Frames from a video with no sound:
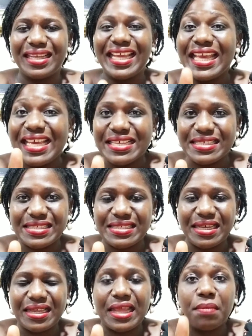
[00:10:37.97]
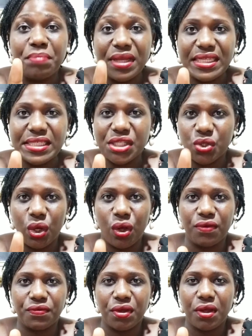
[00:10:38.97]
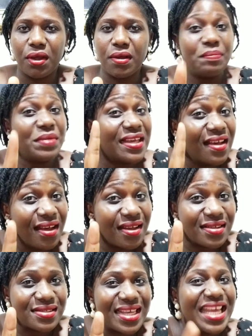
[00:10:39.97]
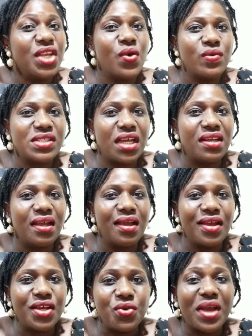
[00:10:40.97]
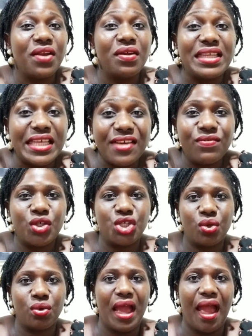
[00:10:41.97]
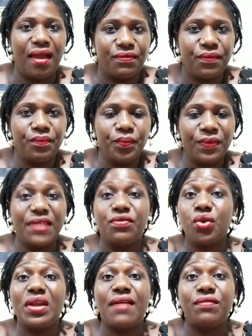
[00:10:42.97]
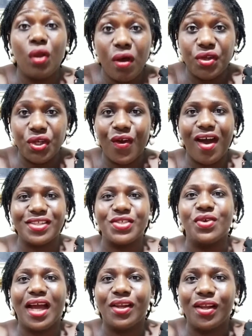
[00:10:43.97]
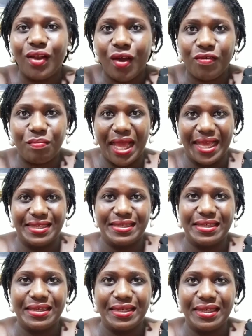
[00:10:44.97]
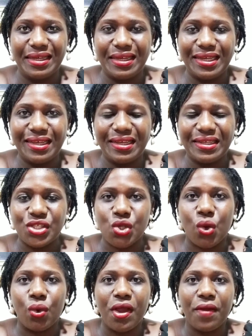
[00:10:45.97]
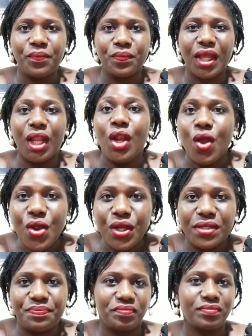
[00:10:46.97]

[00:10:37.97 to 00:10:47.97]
is the ability to love. Because he knows that you cannot give what you don't have. If you don't have love in your heart, you cannot love back. So learn